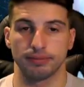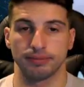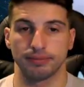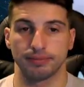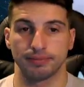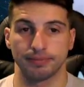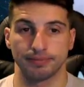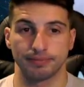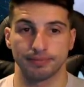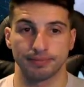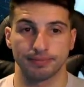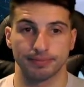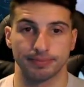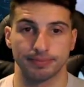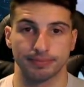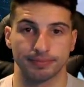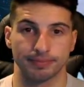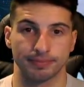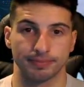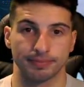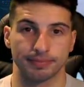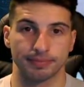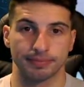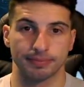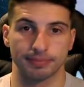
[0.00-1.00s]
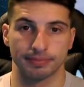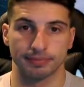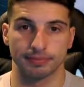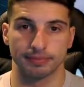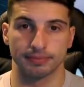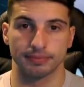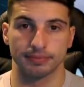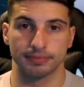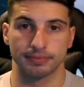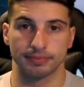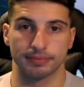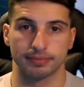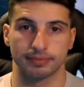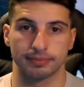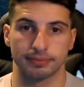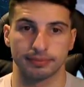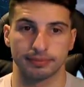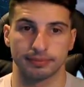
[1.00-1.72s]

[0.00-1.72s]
Nobody speaks.